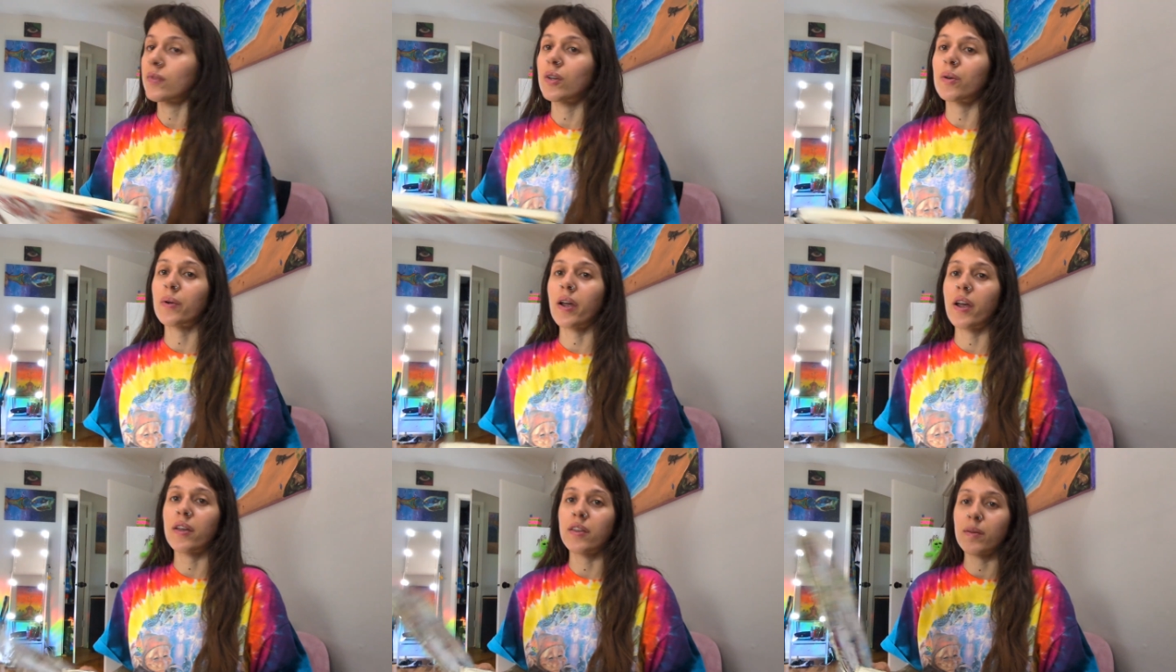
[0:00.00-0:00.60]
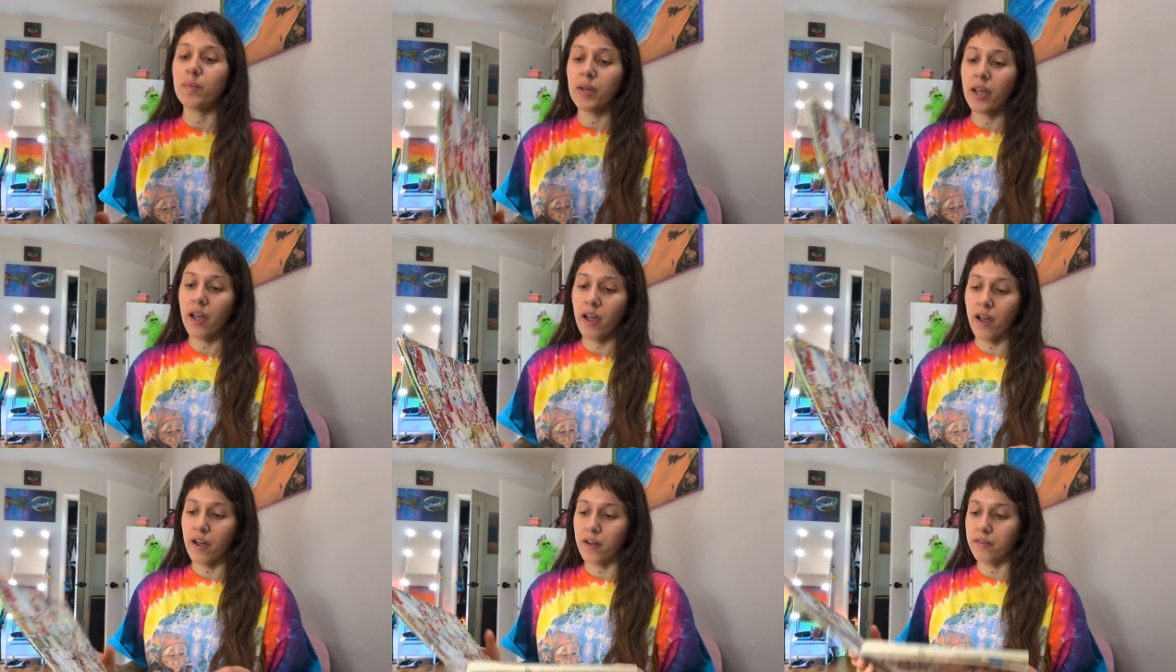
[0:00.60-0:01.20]
Okay, then we
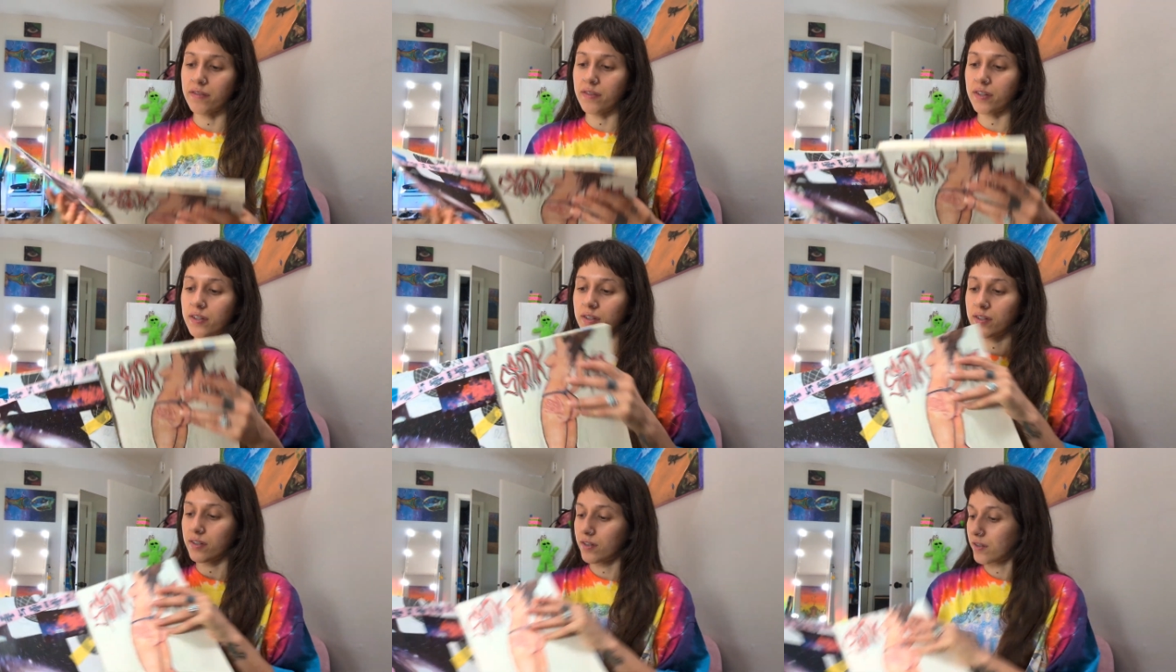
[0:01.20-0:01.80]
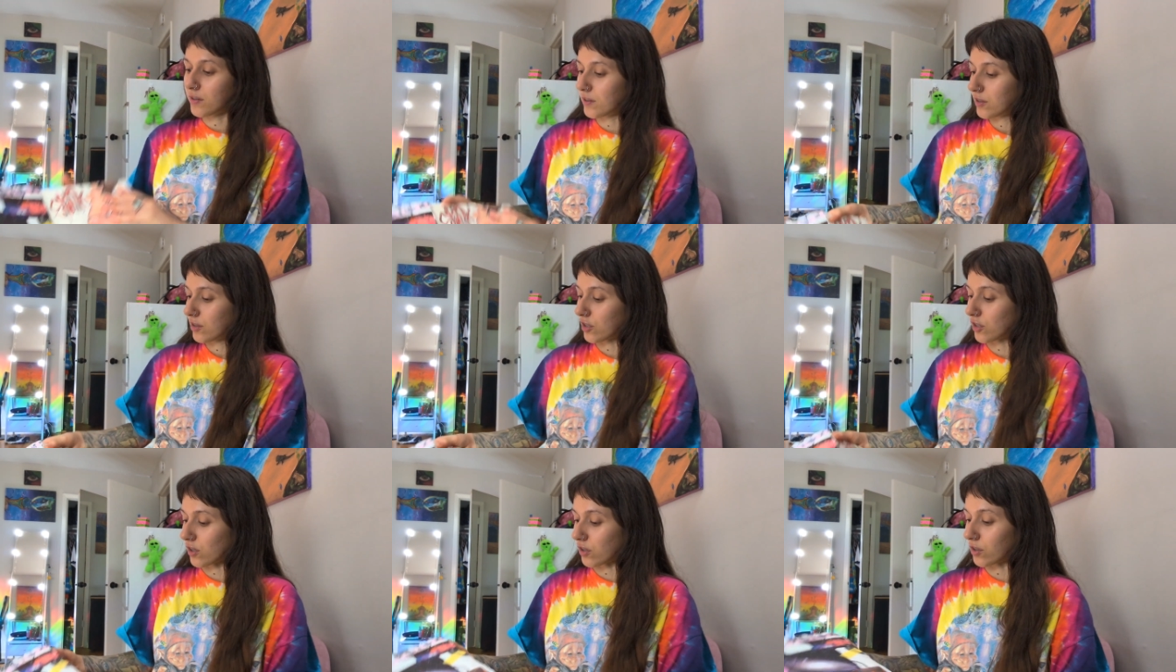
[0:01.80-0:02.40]
have
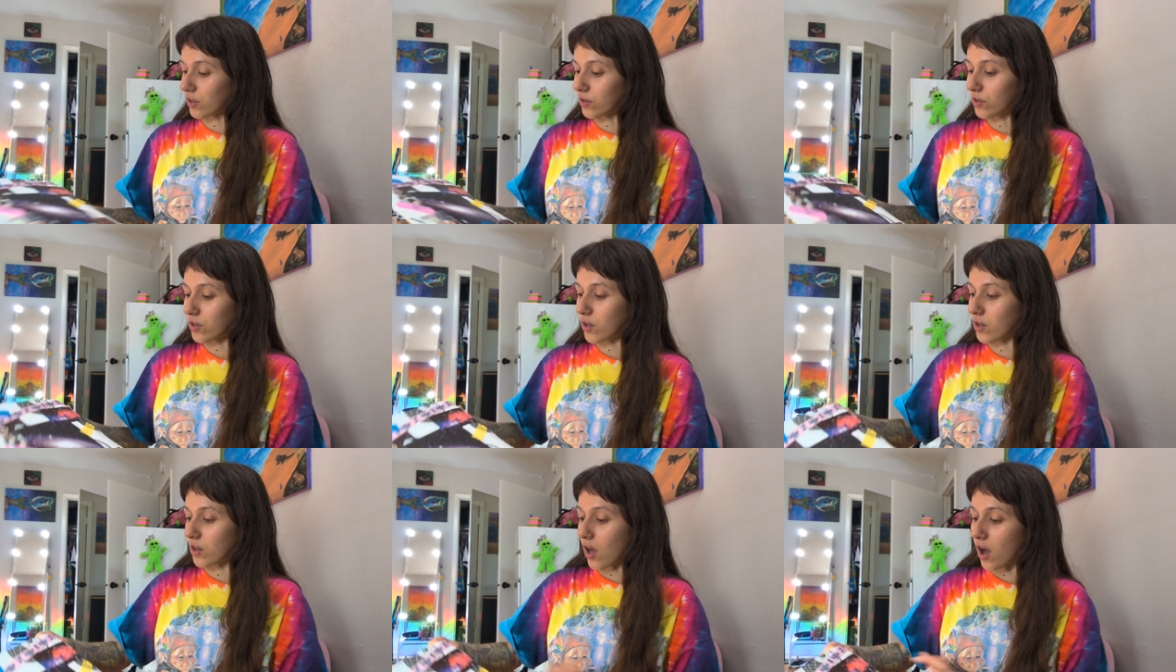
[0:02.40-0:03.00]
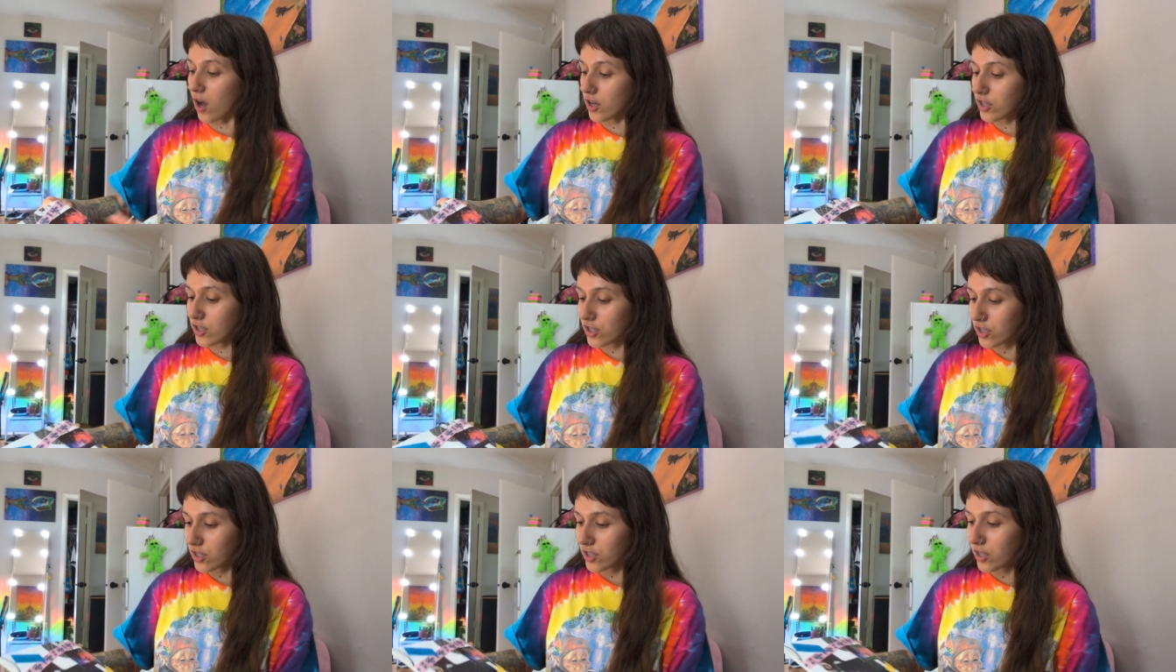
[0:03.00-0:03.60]
just a little
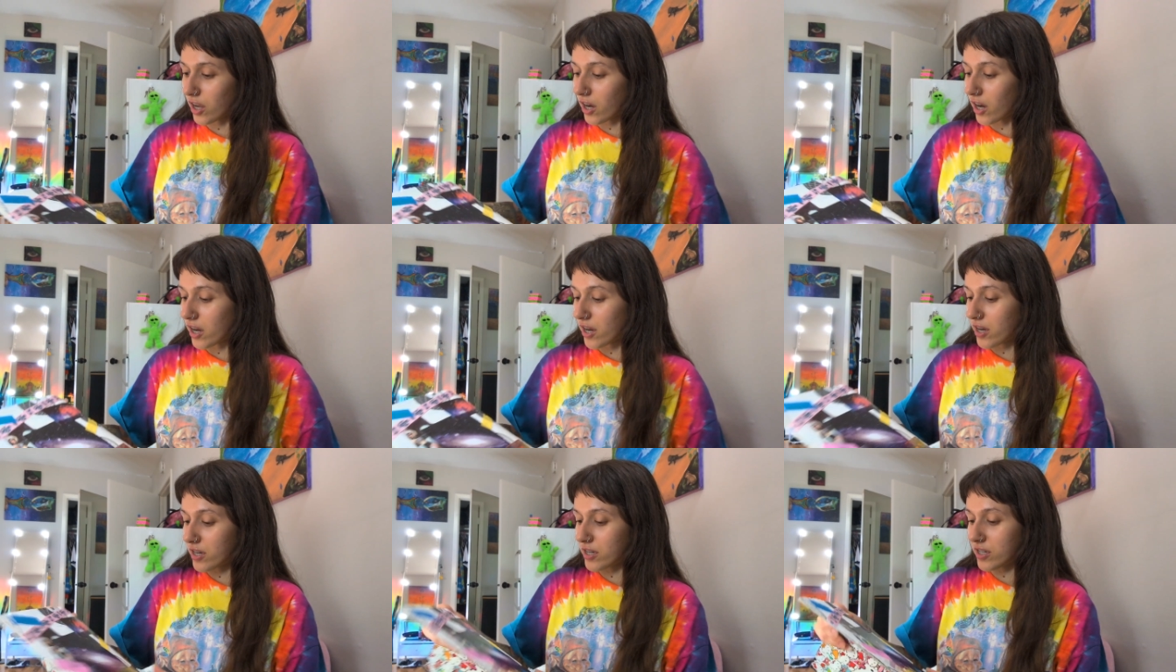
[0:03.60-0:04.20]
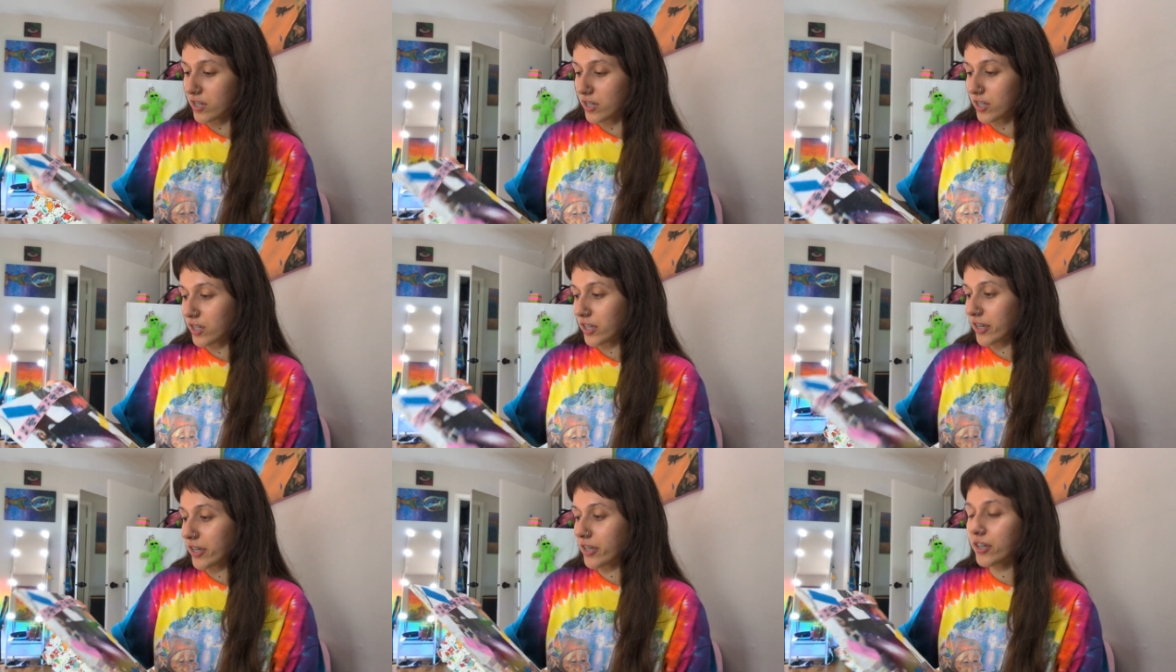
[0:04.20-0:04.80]
collage that I had
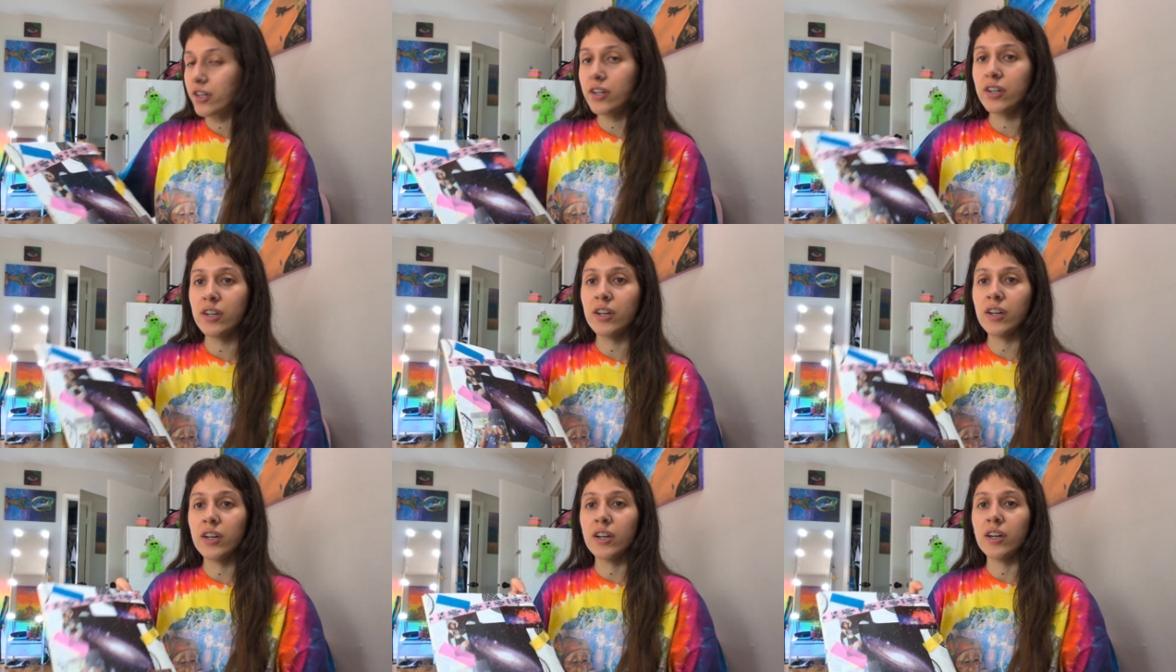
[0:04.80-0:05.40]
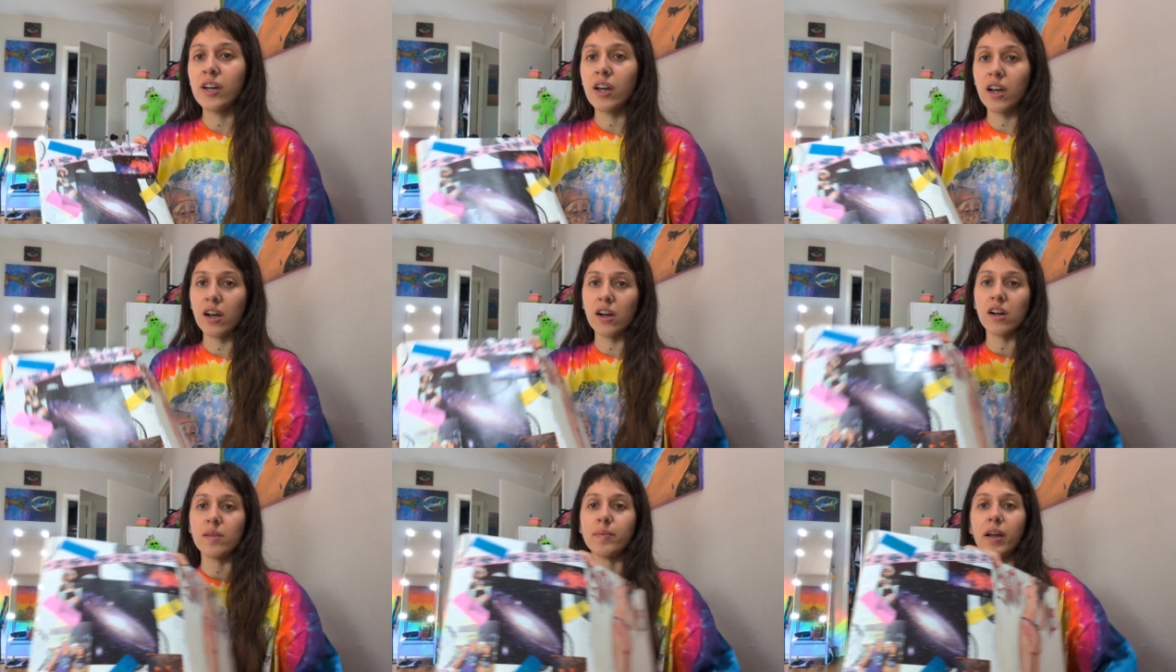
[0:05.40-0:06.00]
did
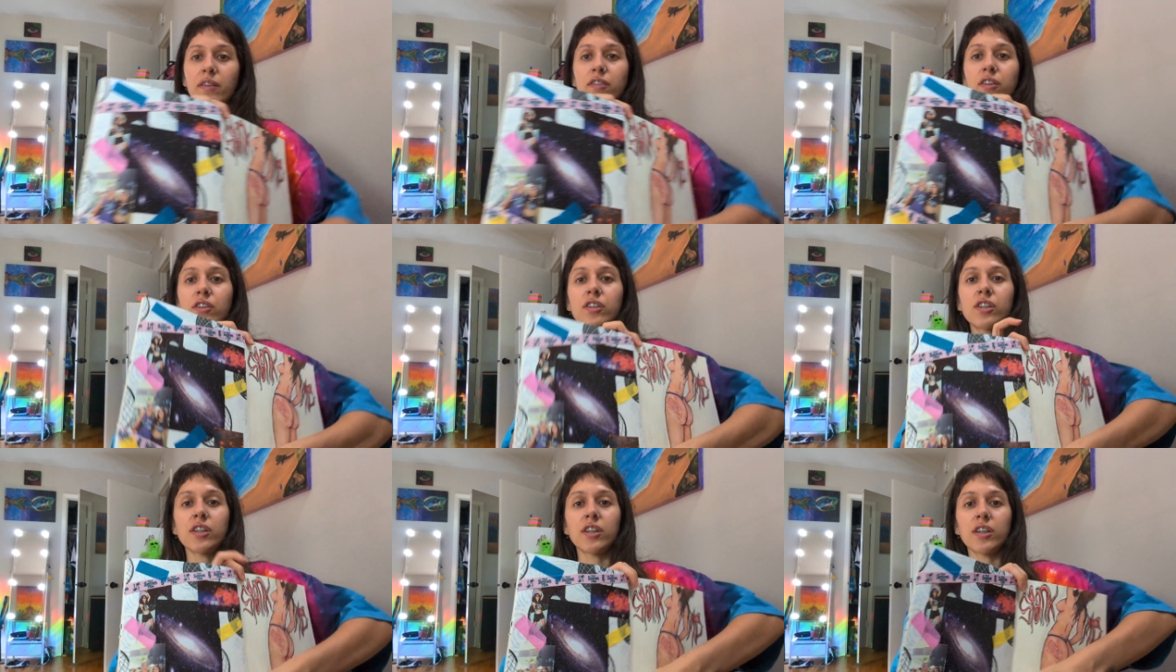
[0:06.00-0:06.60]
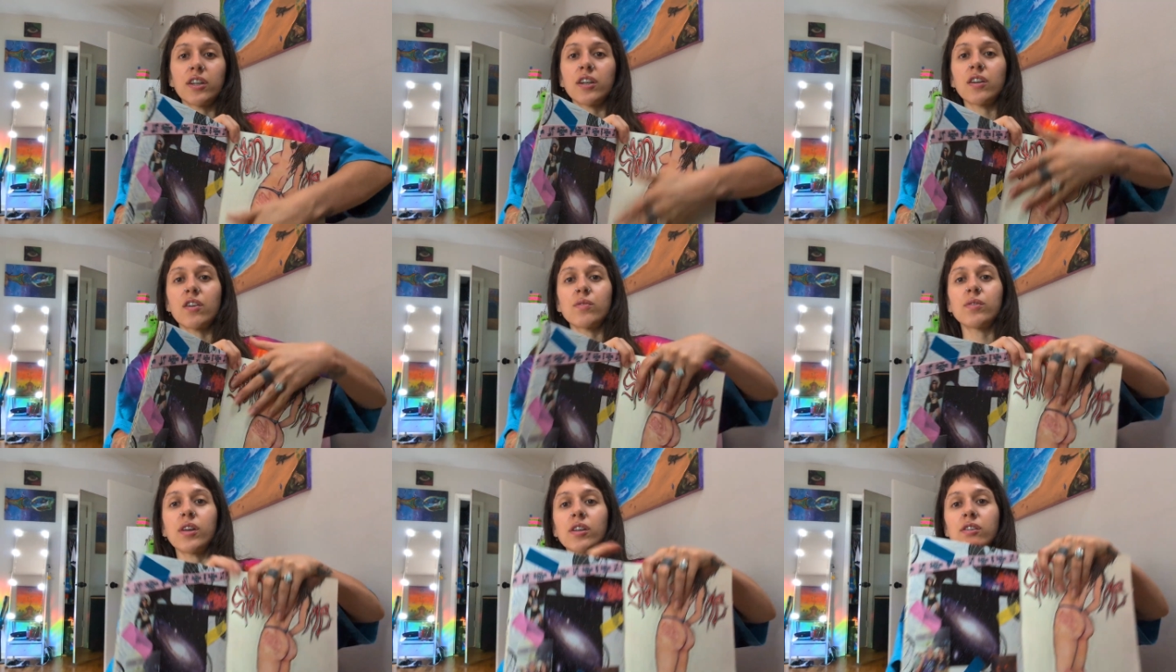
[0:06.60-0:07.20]
after seeing
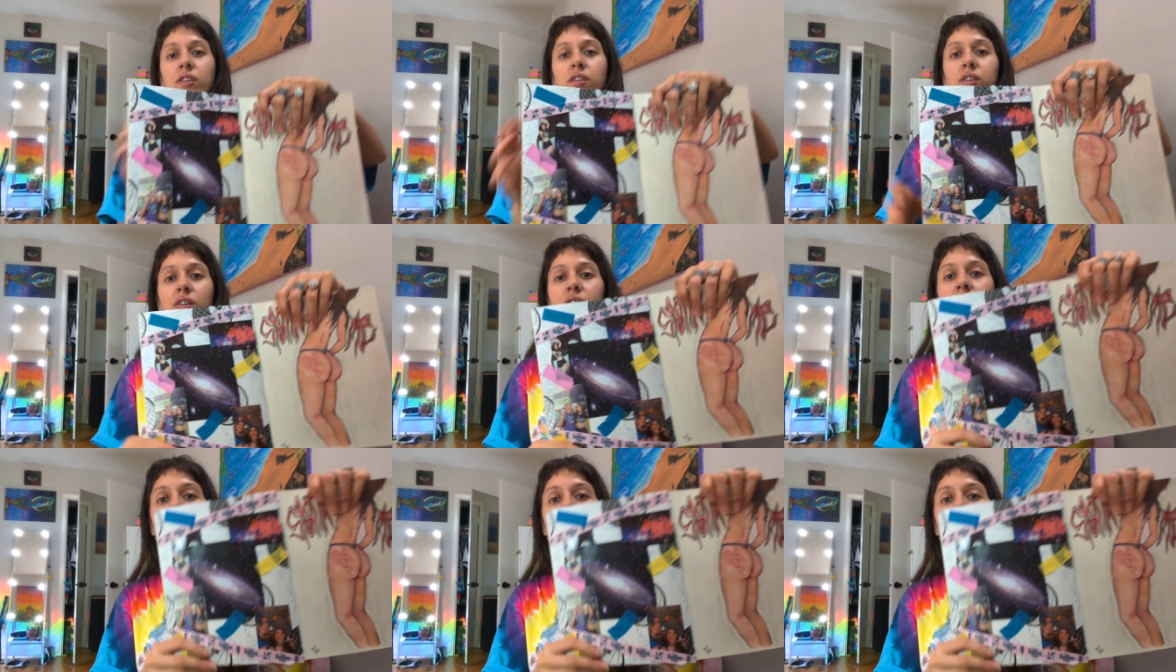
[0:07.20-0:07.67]
Odessa.